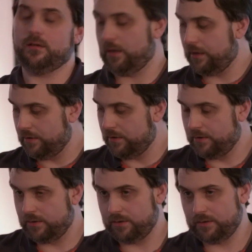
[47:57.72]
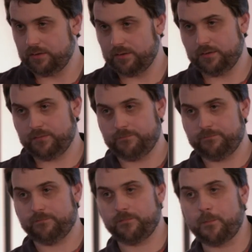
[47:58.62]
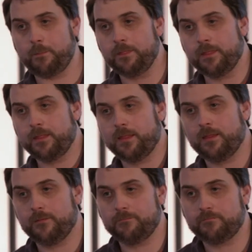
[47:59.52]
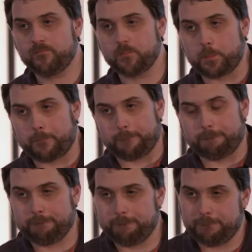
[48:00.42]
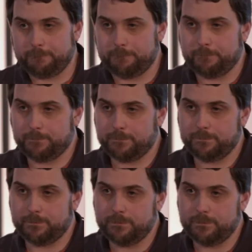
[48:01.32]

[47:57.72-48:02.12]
there was a time when actually you got rid of a lot of the risk